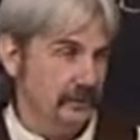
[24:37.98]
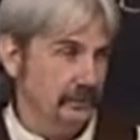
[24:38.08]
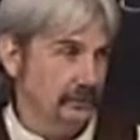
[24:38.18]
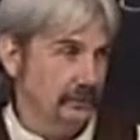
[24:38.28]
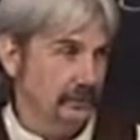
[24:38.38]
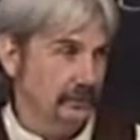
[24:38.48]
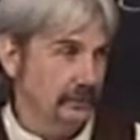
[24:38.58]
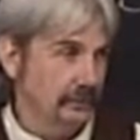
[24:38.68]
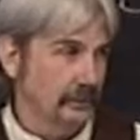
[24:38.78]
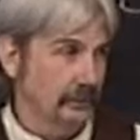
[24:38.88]

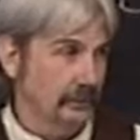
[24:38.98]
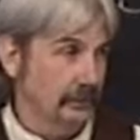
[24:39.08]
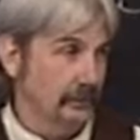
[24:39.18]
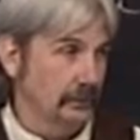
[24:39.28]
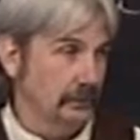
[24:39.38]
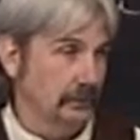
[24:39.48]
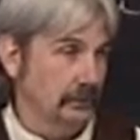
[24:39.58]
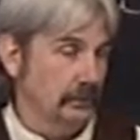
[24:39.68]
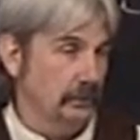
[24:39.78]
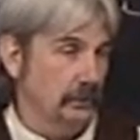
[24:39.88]
No one is speaking in this clip.